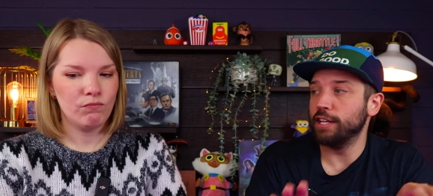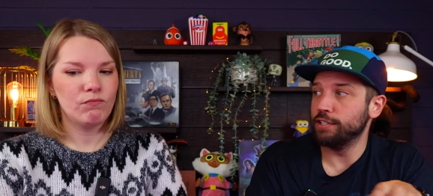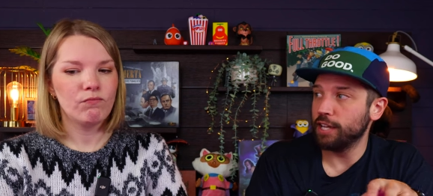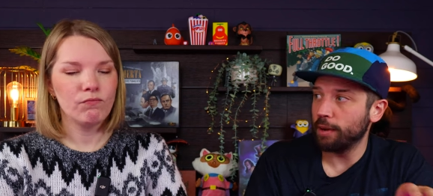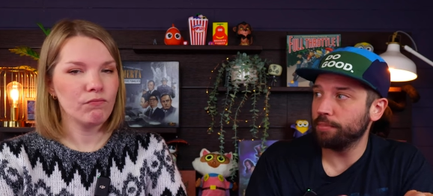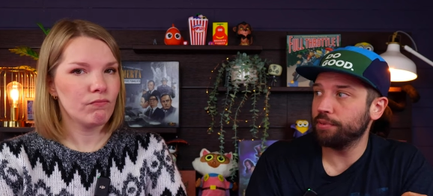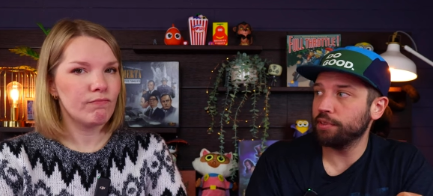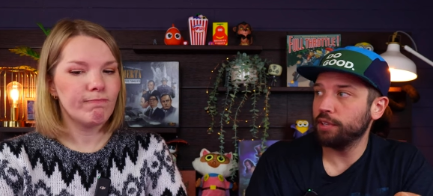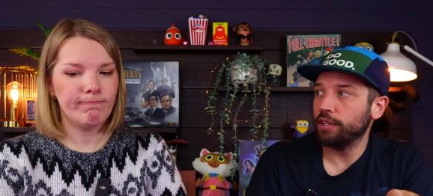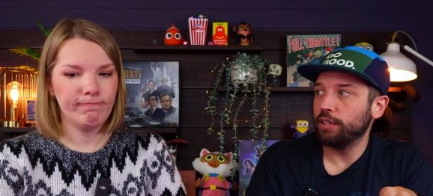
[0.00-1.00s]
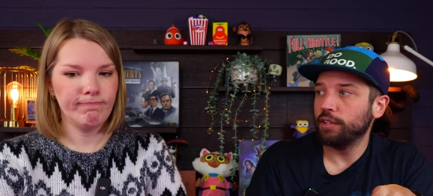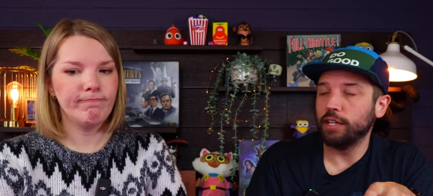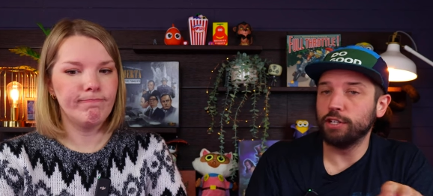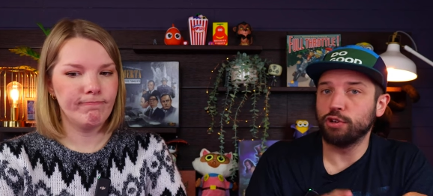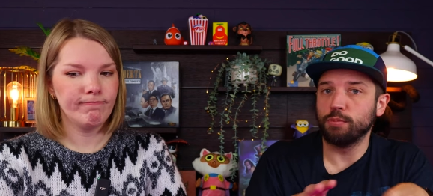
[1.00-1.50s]
Speaker 1: in depth
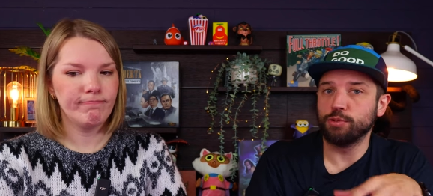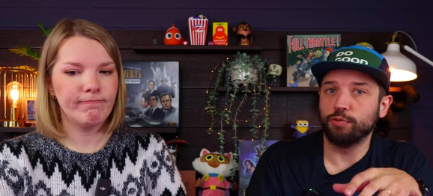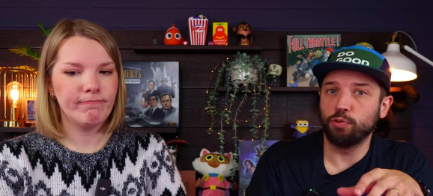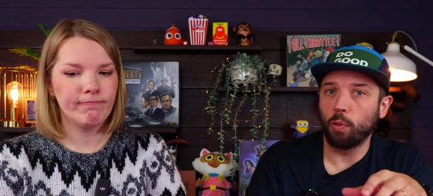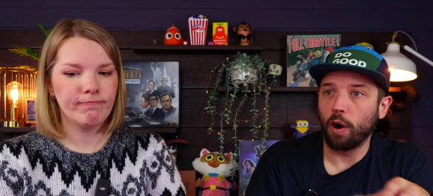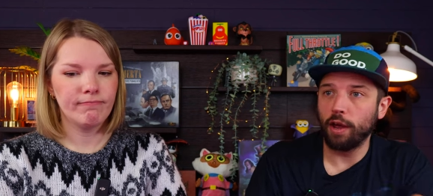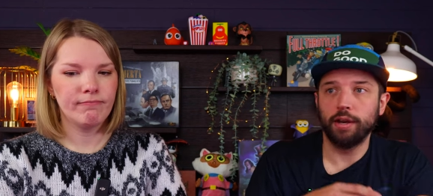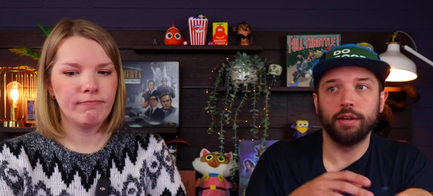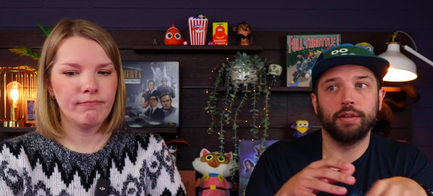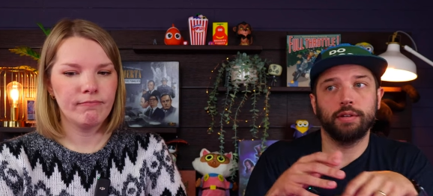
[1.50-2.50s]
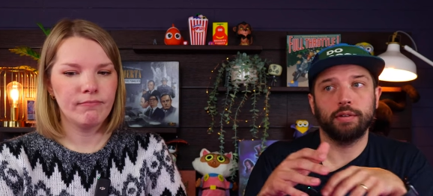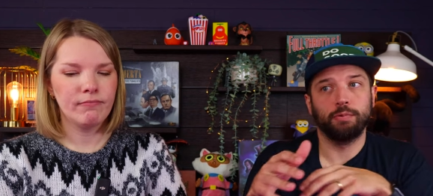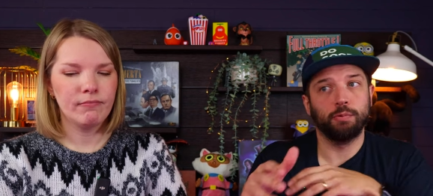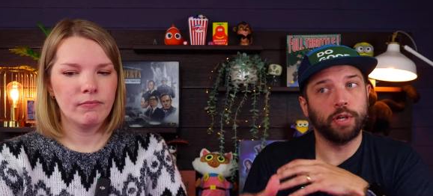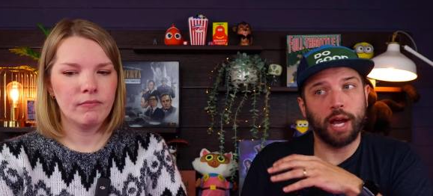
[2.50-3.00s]
mm-hmm. in terms of what
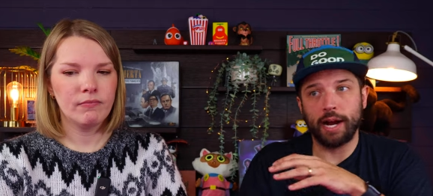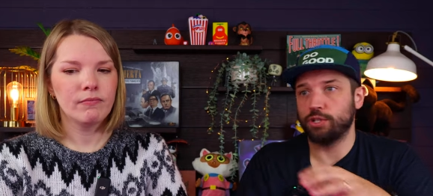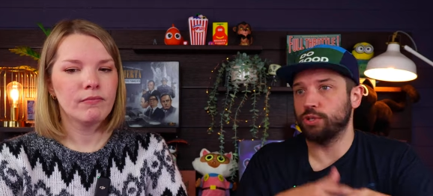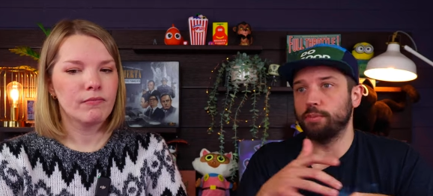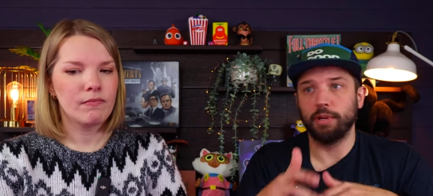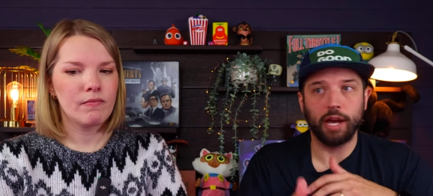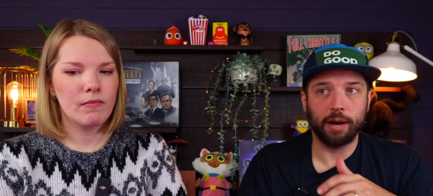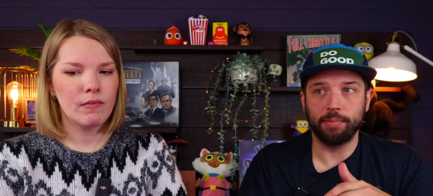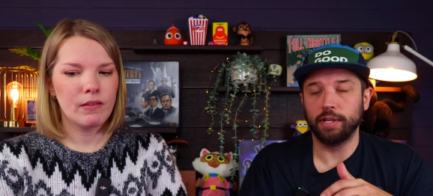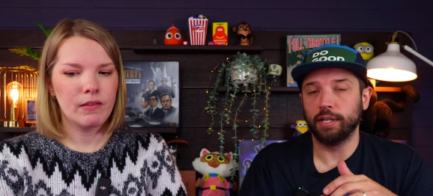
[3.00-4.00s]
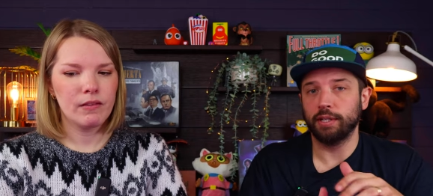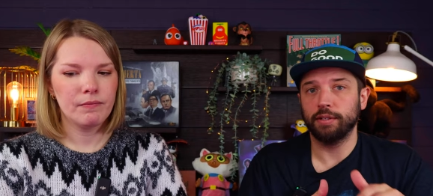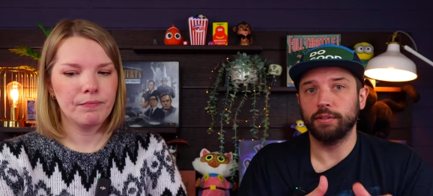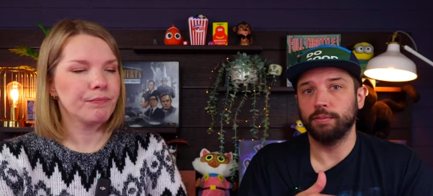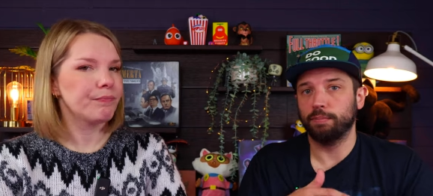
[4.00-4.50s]
would actually be happening
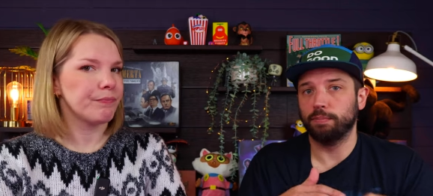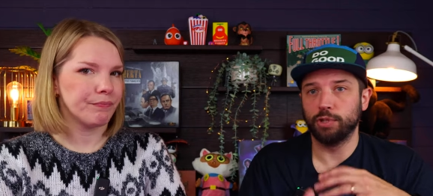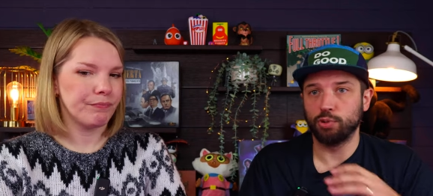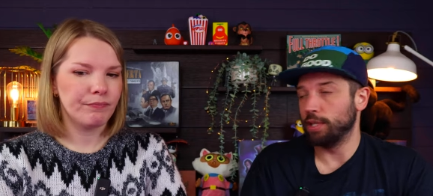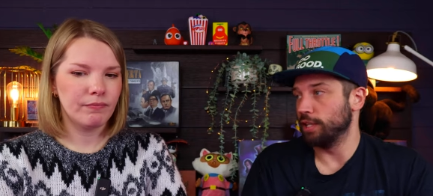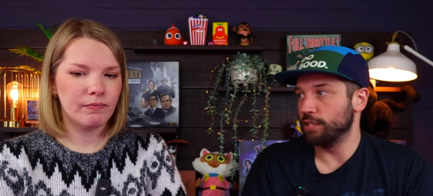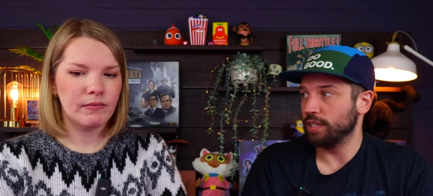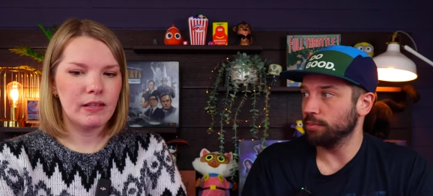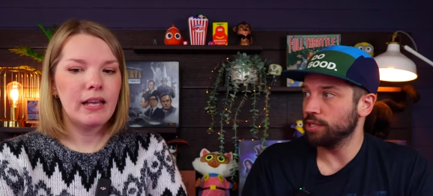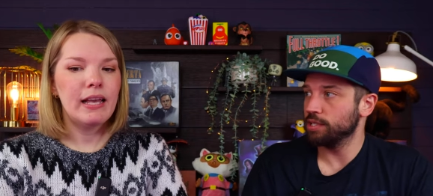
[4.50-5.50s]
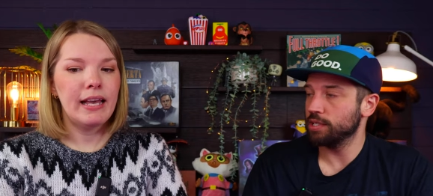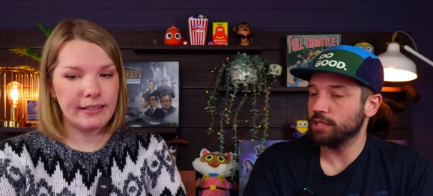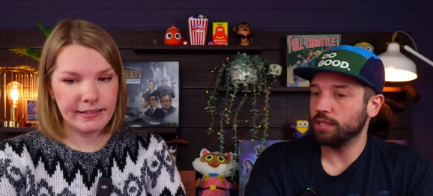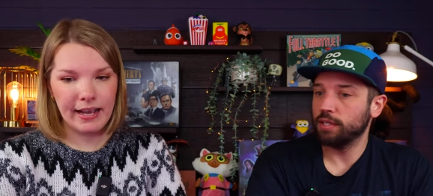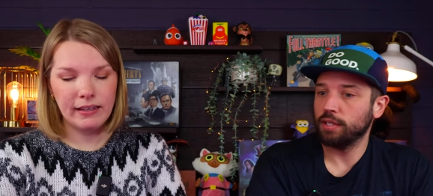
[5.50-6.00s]
between these families.
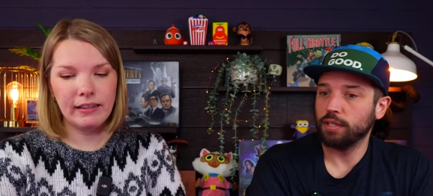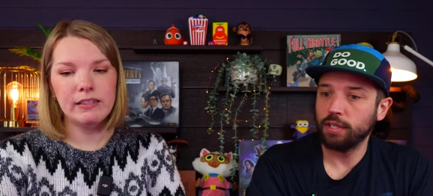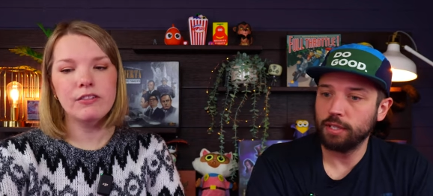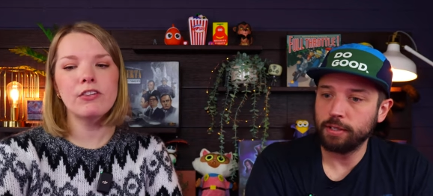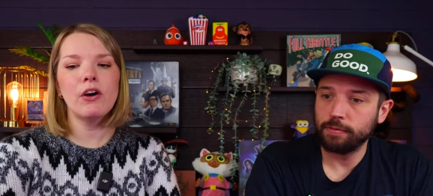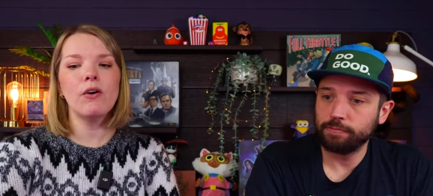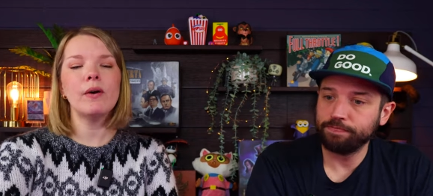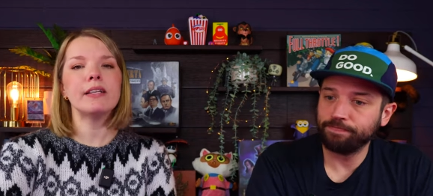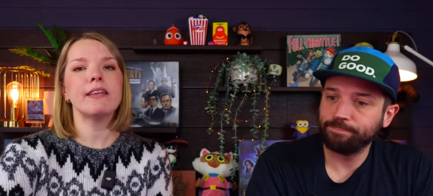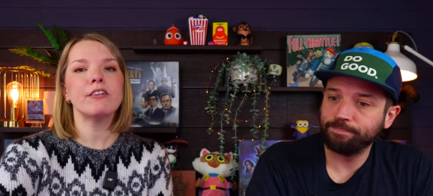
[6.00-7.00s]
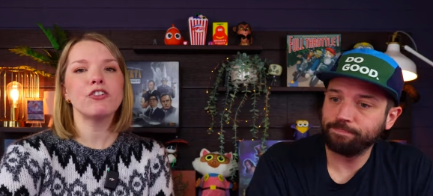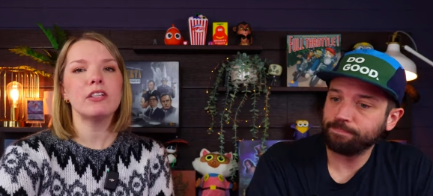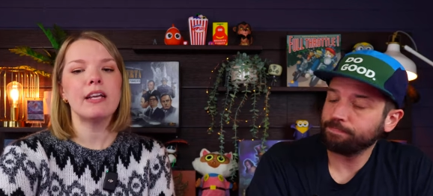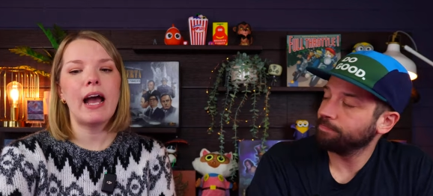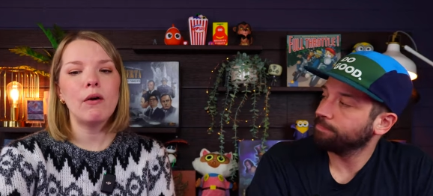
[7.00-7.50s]
Speaker 2: Exactly. So
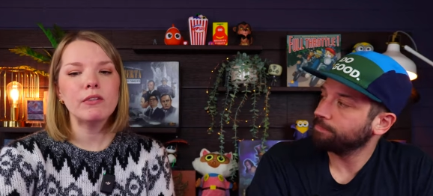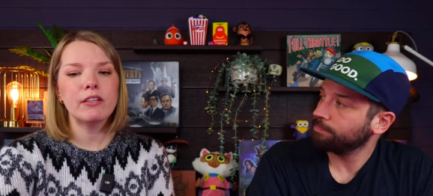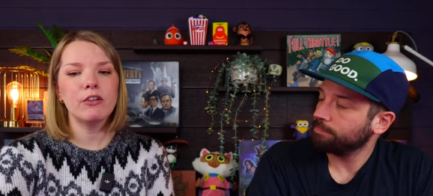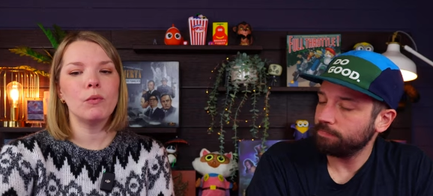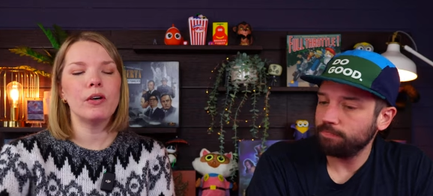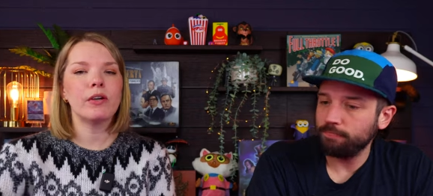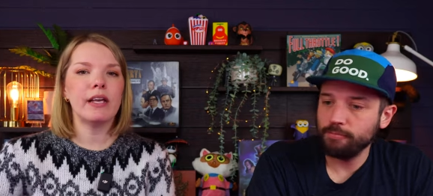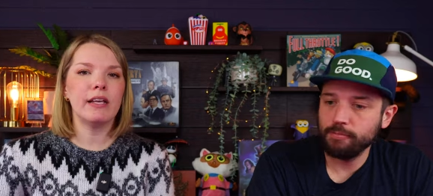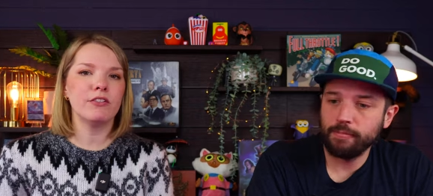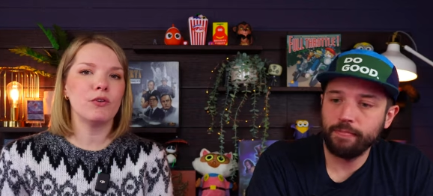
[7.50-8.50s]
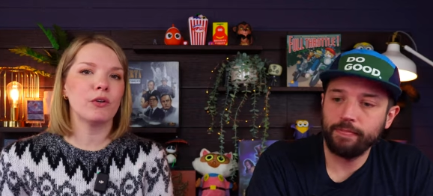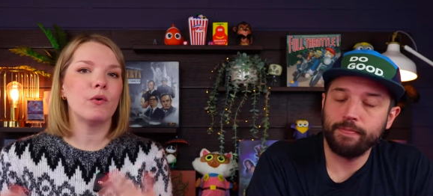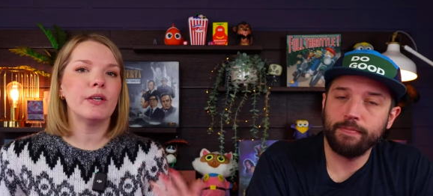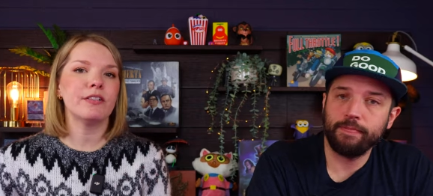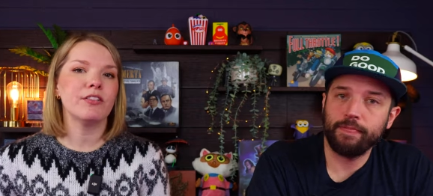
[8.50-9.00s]
essentially, how it's going to work is you're
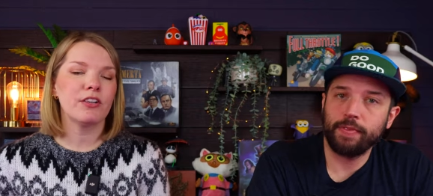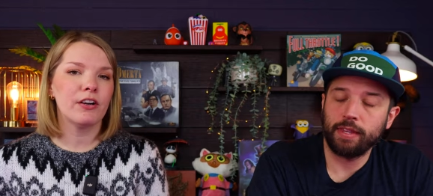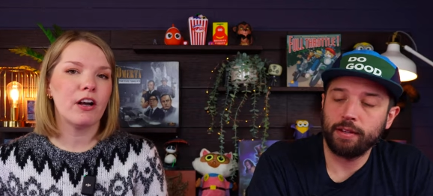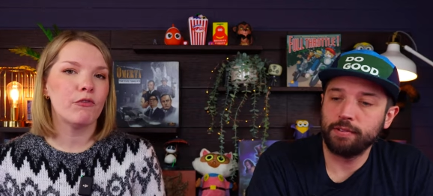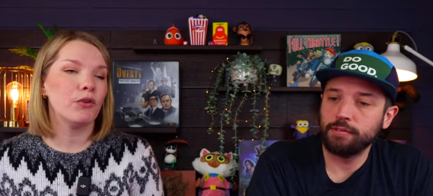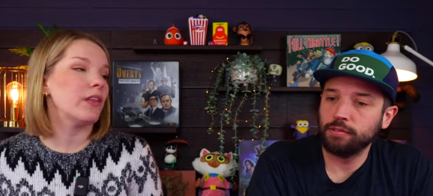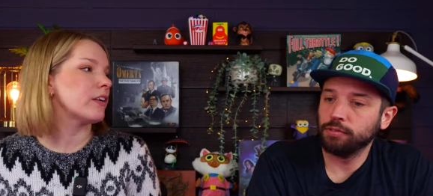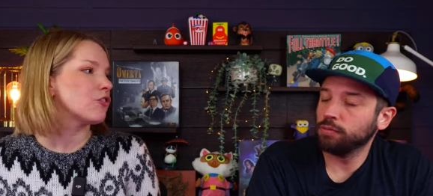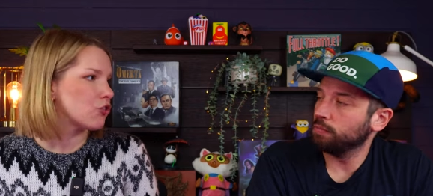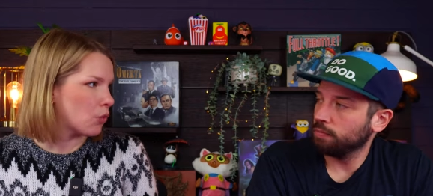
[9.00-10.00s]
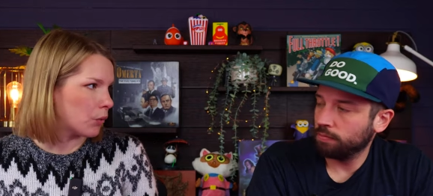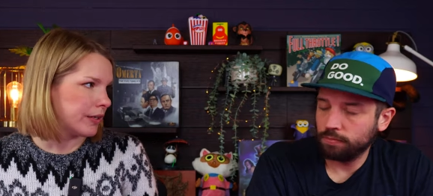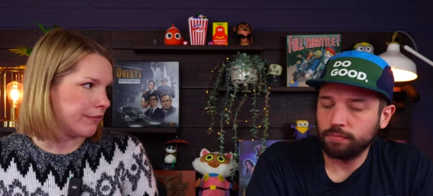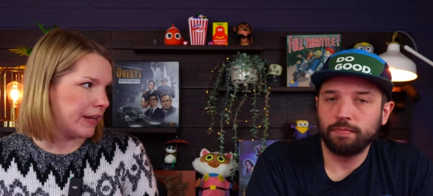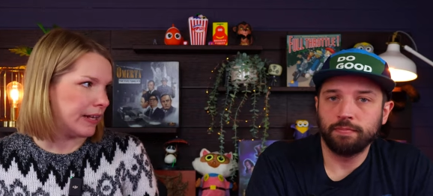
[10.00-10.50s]
going to start off with like a
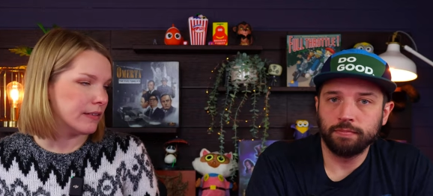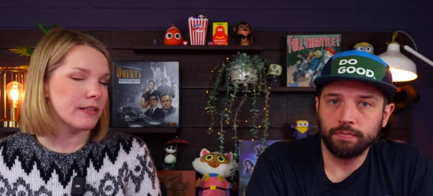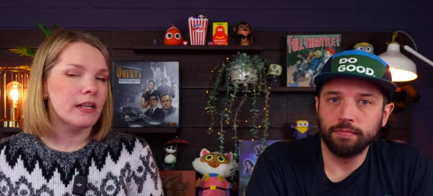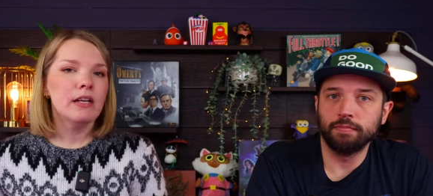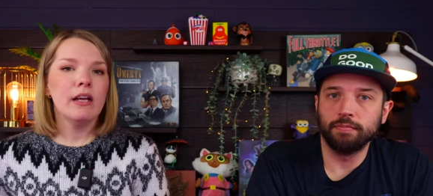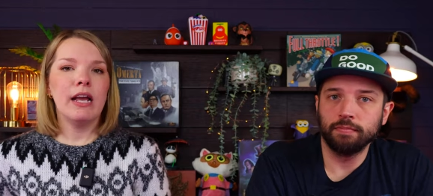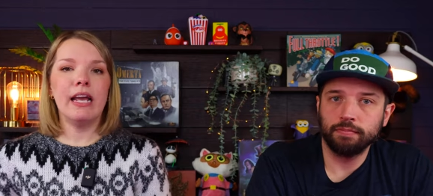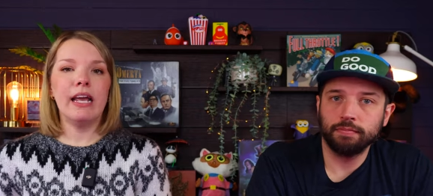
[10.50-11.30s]
story phase. Mm-hmm.